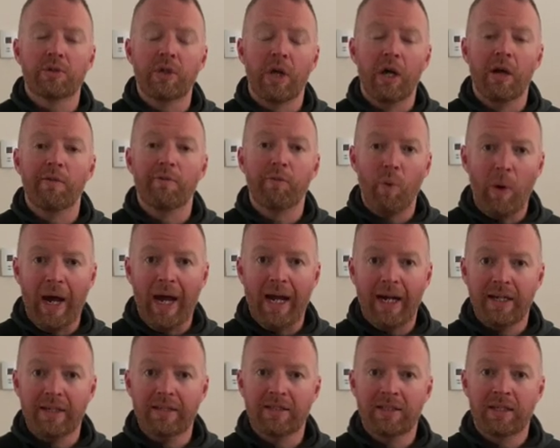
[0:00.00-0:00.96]
of
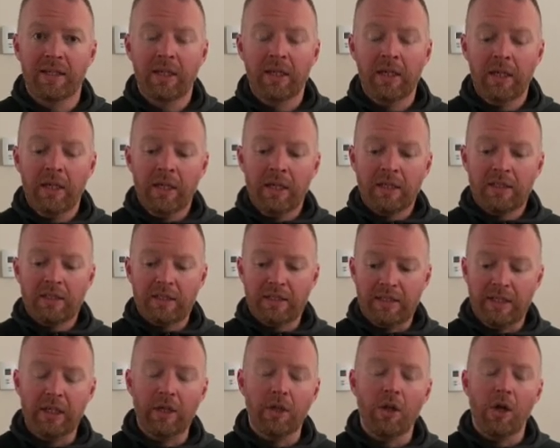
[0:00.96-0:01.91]
wax
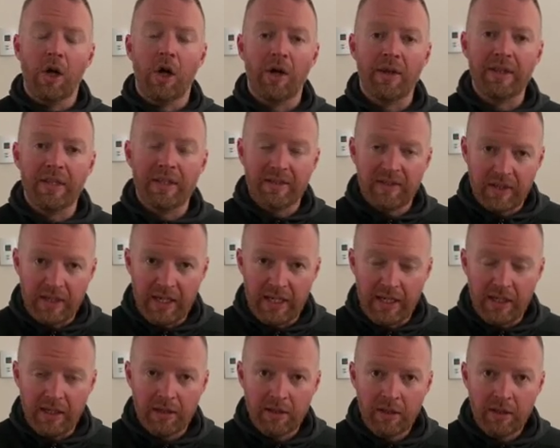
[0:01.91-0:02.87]
still on the
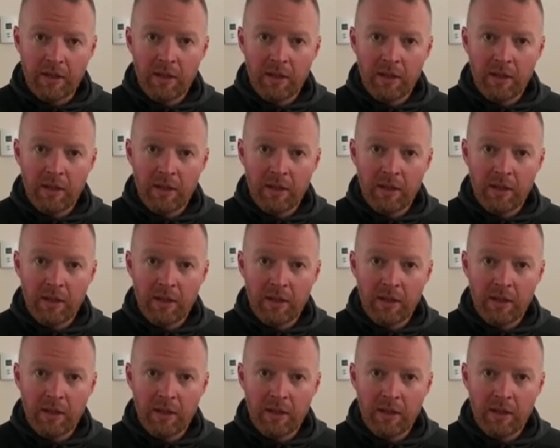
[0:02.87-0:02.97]
ski.